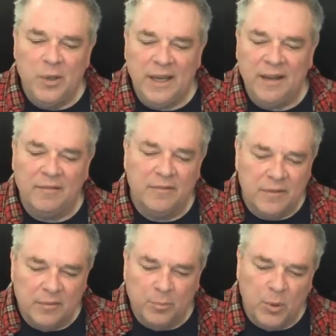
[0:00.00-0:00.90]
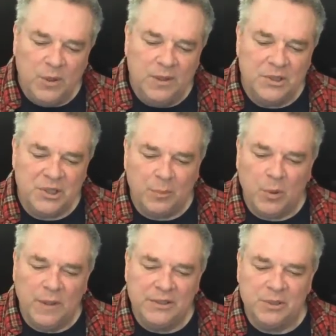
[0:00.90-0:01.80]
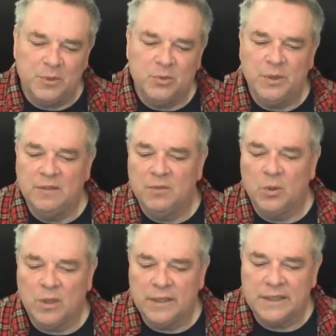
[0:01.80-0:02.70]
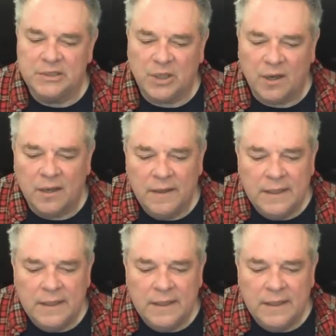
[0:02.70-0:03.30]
we have pretty good separation between the vocal and guitar.